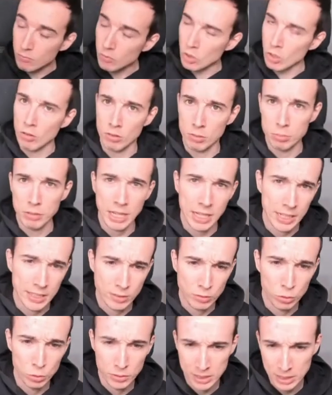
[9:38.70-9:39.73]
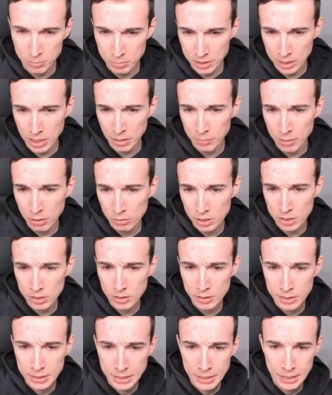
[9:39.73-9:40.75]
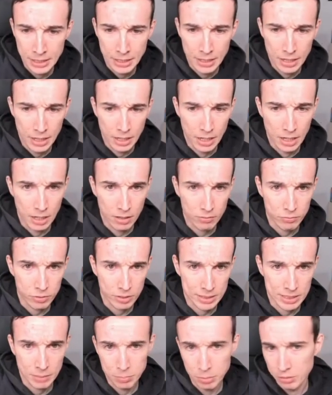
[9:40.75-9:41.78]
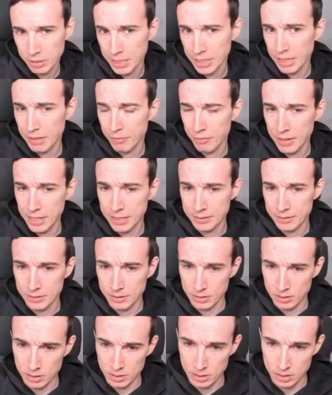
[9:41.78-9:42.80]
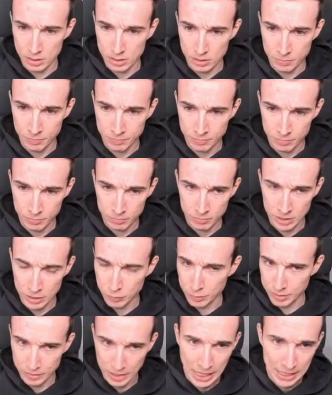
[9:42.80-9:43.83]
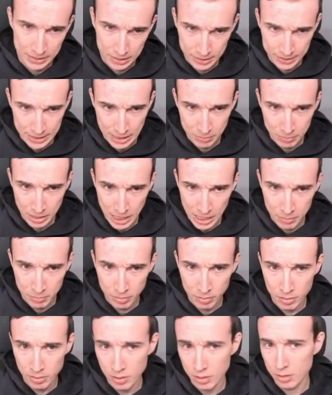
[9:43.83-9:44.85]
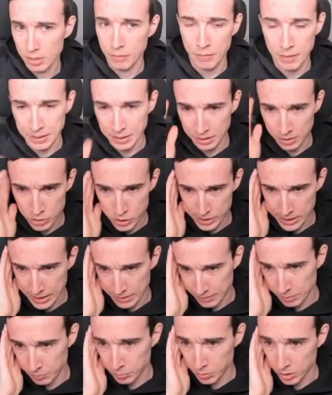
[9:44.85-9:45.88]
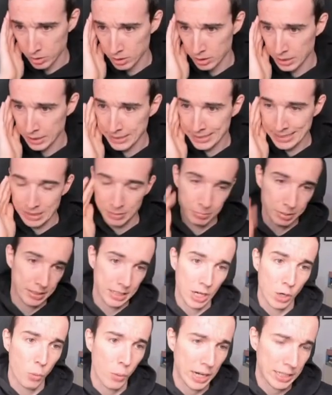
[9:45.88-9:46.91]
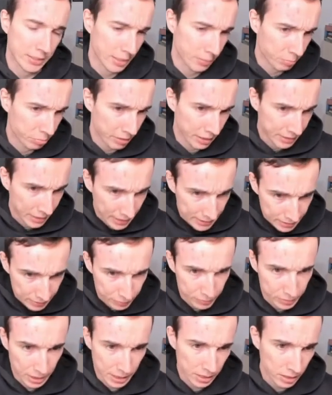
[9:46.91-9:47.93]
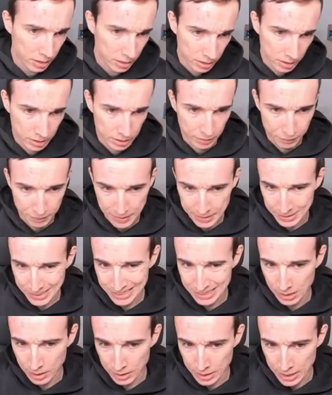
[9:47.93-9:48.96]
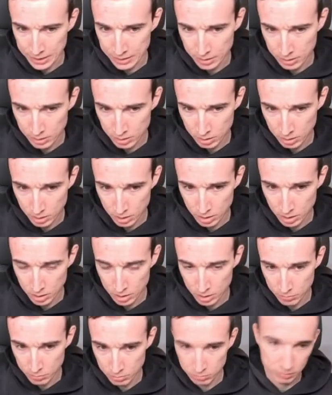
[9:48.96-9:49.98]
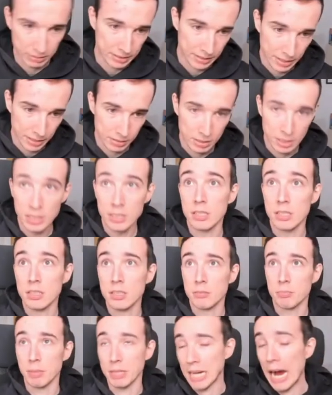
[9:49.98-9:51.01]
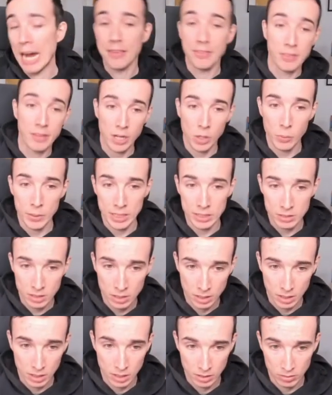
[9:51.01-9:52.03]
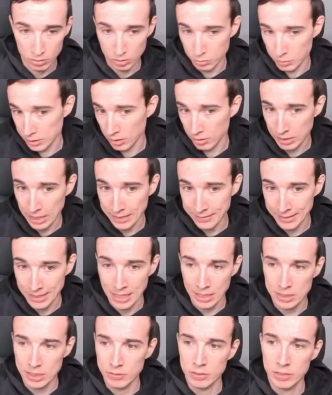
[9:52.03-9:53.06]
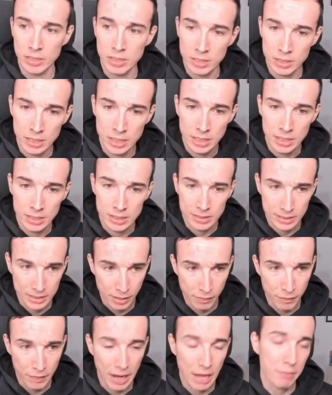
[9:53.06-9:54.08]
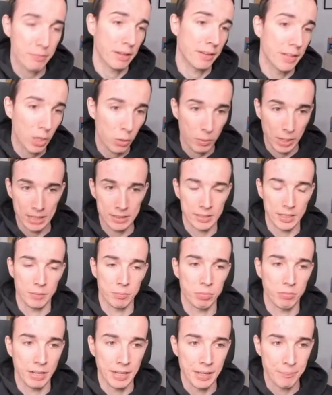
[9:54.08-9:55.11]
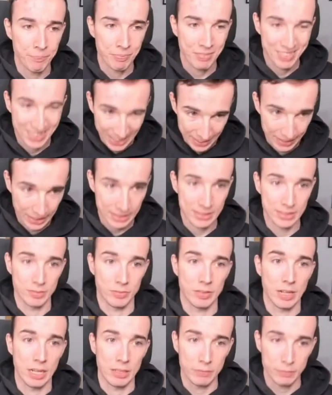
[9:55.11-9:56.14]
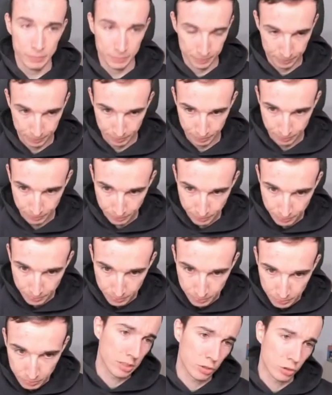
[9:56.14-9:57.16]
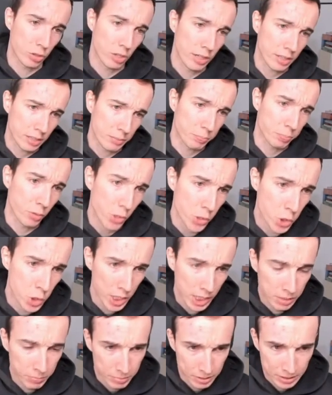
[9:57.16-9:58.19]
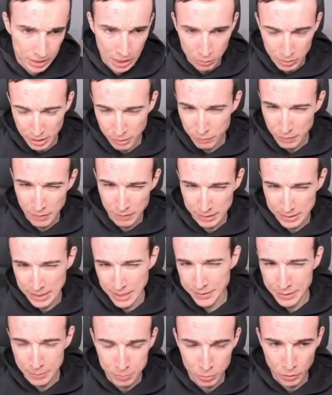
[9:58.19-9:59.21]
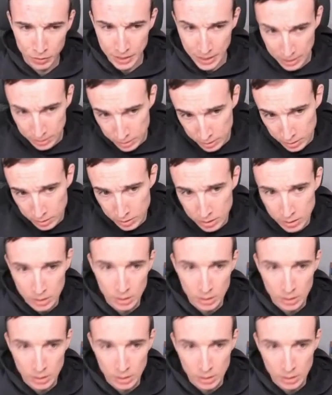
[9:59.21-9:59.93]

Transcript: So black has to do something about it. Uh, for example, king f8, uh, this was tried in some games defending the g7 pawn. But now white can play knight f3, uh, defending the knight, uh, let's say, behind the queen. Uh, so queen is kind of active here. c5, and now white can play d takes c5. Destroying the pawn chain, but now e5 is kind of protected.